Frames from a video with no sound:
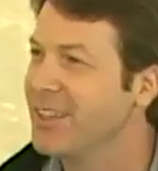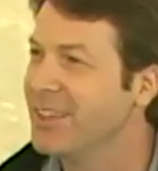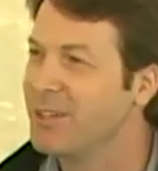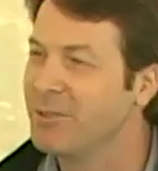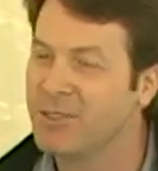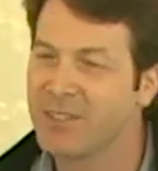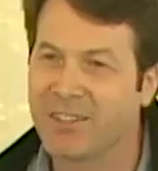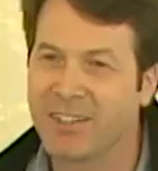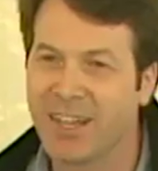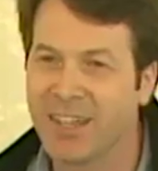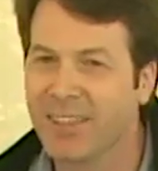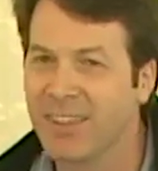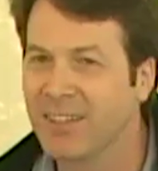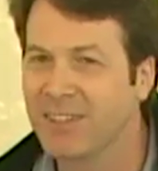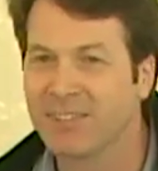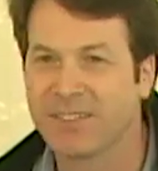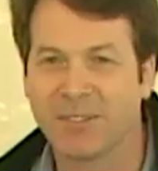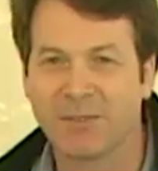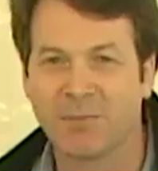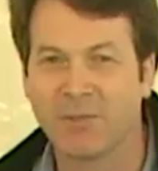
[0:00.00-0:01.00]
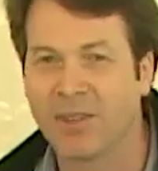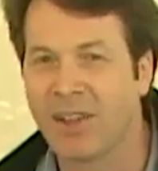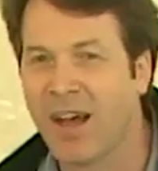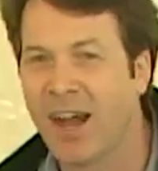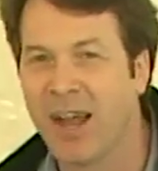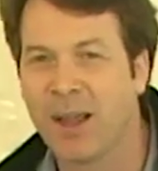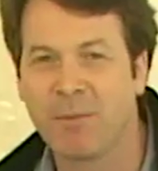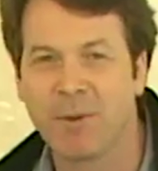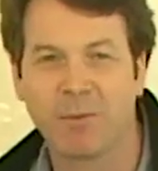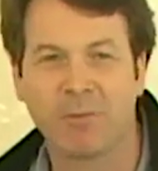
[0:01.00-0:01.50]
There was nothing
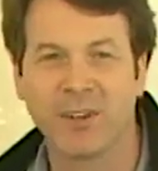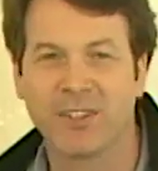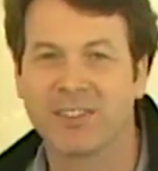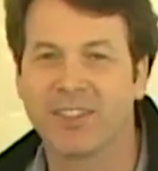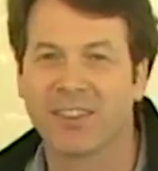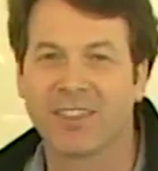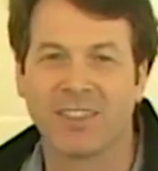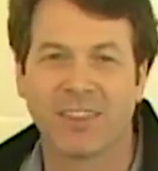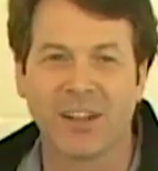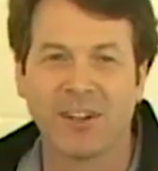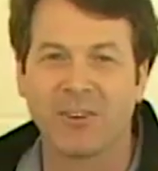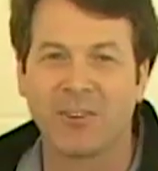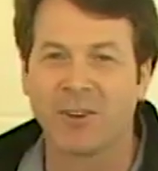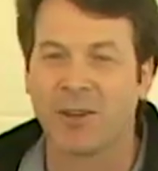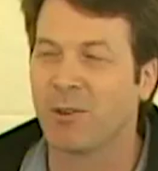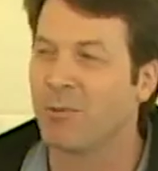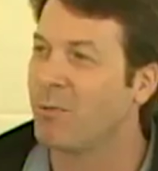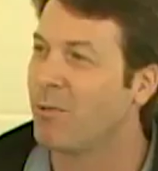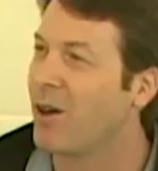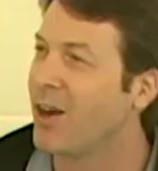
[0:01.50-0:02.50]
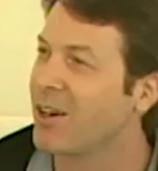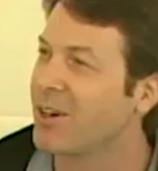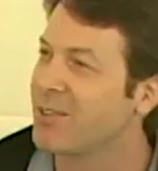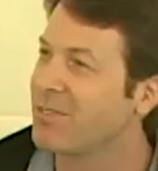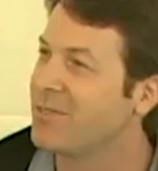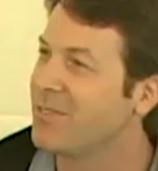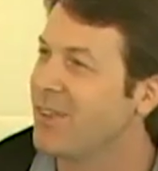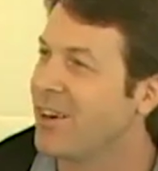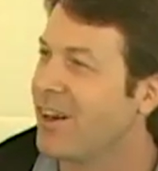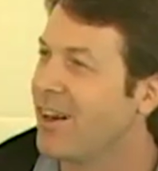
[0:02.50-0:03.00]
sublime. It wasn't thundering
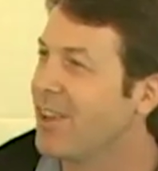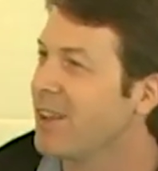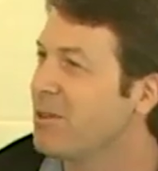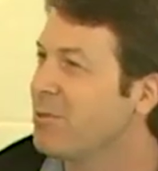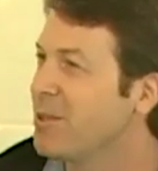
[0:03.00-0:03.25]
waterfall.